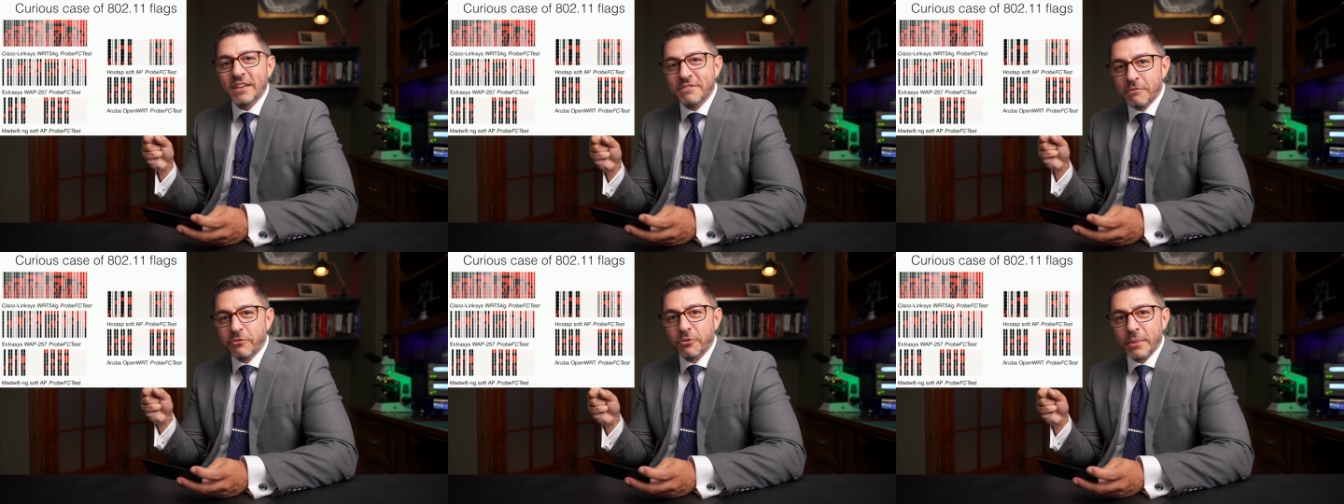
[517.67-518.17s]
of
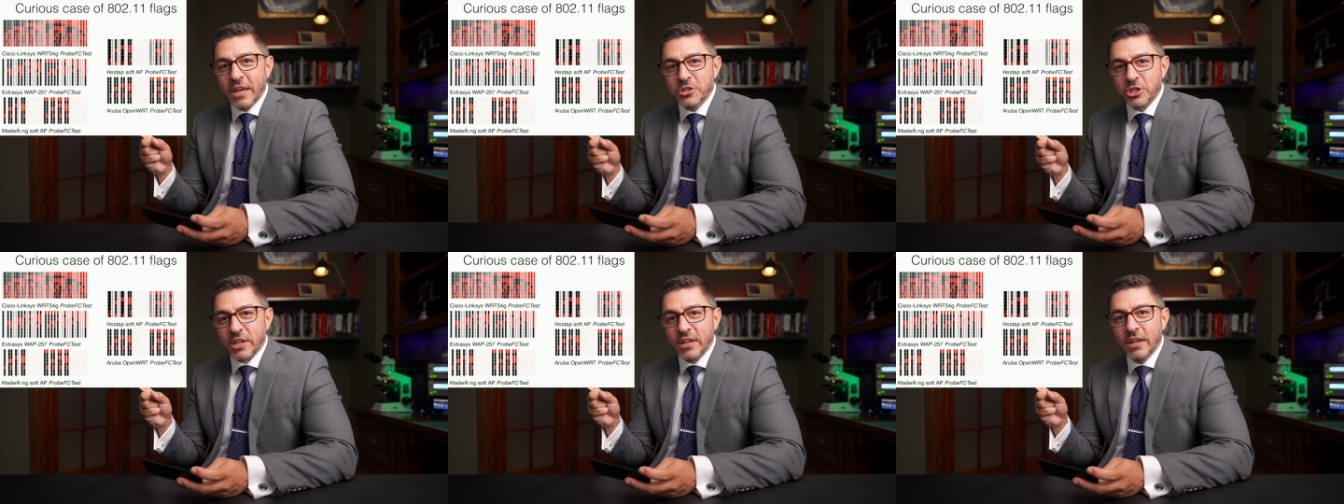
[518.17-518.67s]

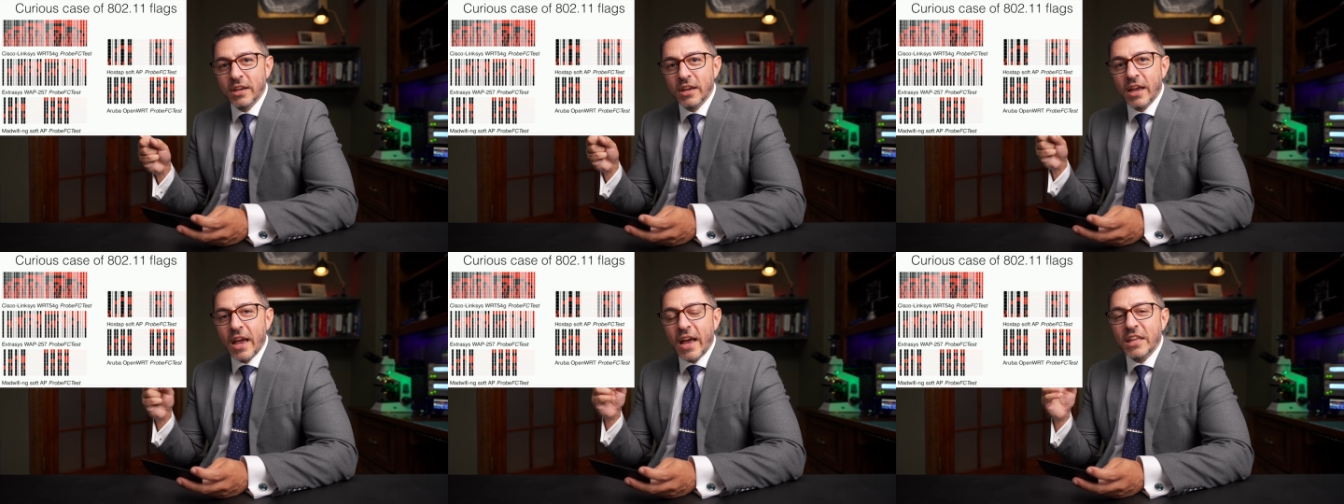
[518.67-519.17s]
information
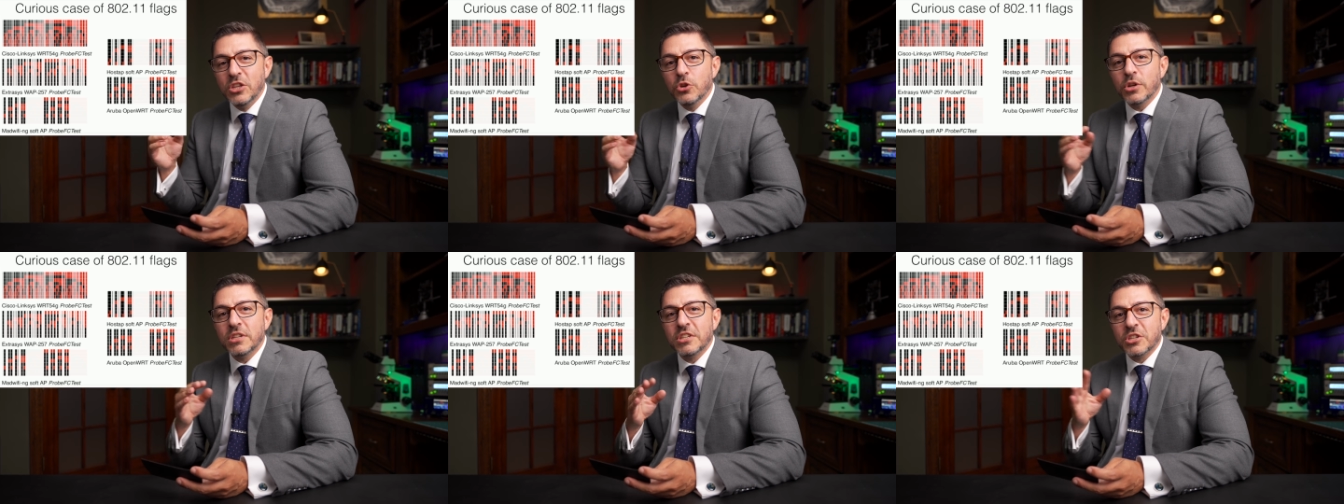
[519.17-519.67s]
and you
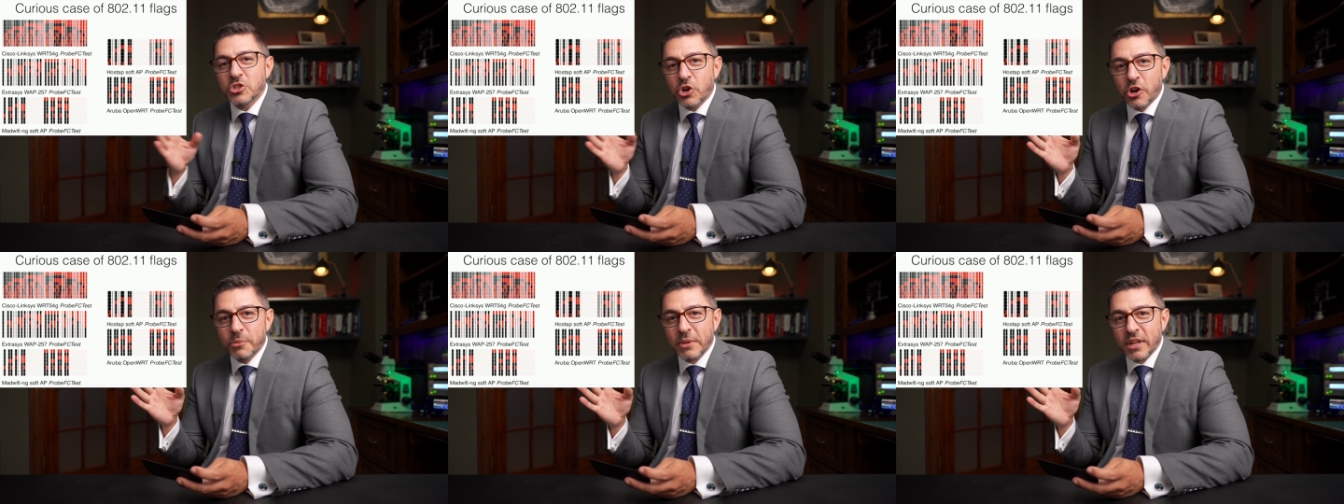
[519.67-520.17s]
could
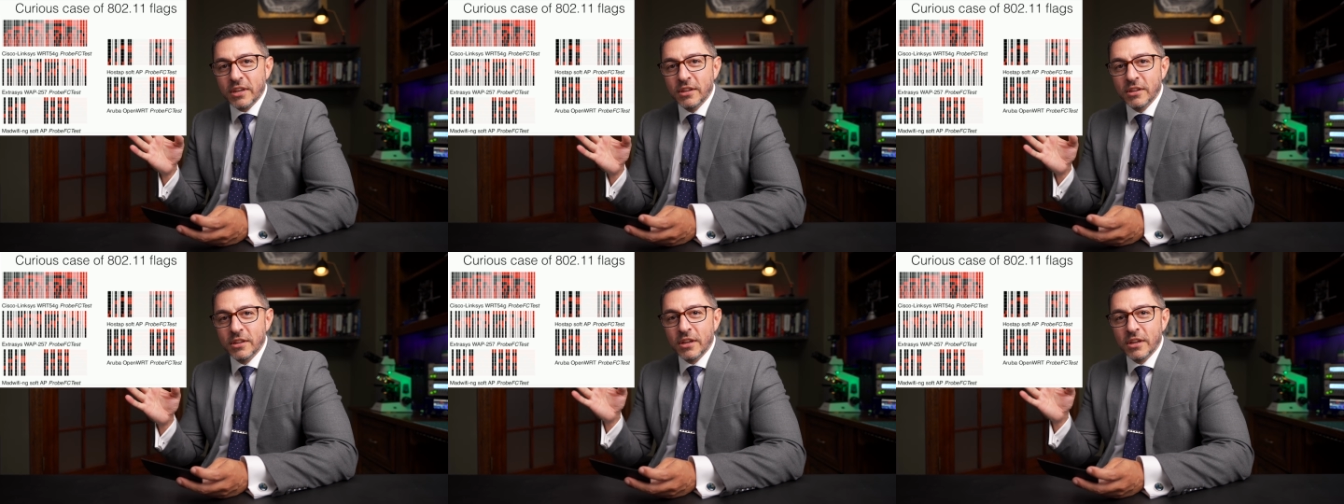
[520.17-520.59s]
determine